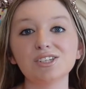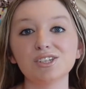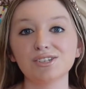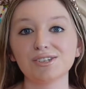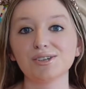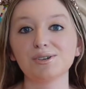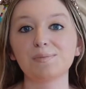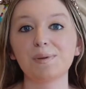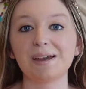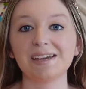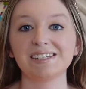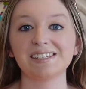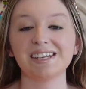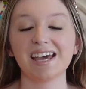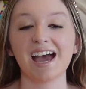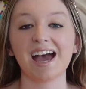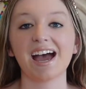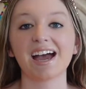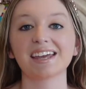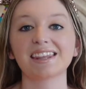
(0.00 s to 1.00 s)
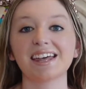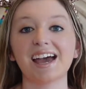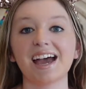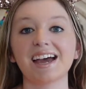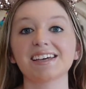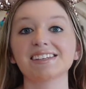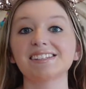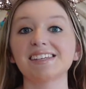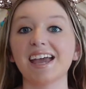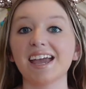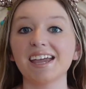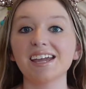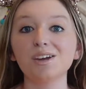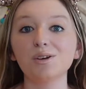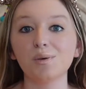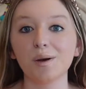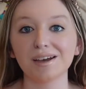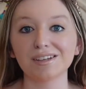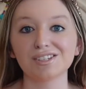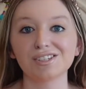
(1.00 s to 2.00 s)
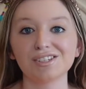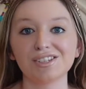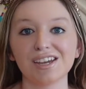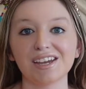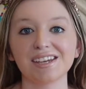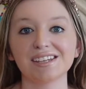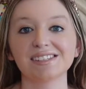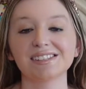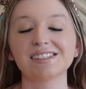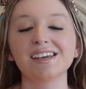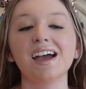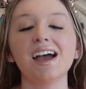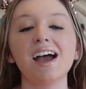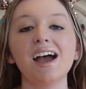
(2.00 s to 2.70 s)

to do pin tag that has 8 questions.